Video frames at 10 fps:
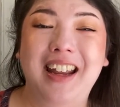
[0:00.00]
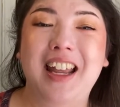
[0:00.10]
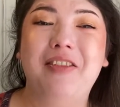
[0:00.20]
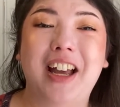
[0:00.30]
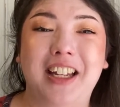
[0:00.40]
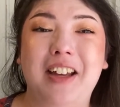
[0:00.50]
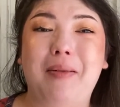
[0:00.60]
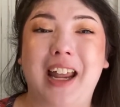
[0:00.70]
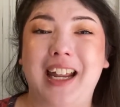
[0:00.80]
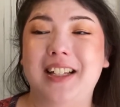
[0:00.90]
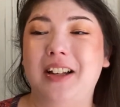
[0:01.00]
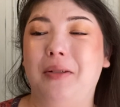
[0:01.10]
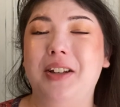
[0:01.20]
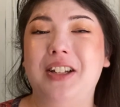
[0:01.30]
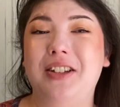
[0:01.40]
if I can get my hands
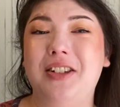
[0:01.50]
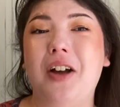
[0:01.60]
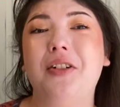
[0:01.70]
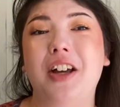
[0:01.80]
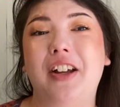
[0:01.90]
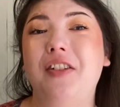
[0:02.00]
on. This is so good.